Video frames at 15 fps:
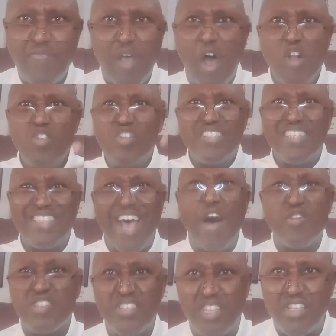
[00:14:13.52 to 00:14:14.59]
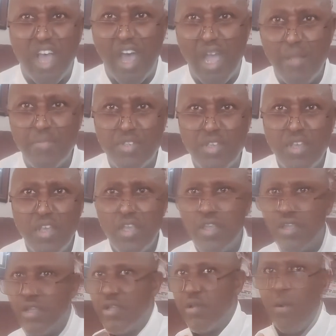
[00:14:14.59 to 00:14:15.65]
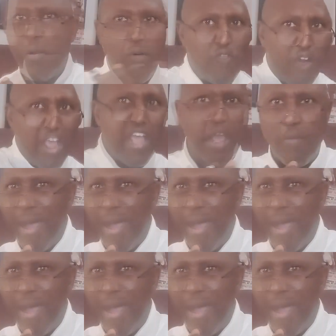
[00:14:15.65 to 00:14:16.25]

Hundreds of thousands of times. Right here.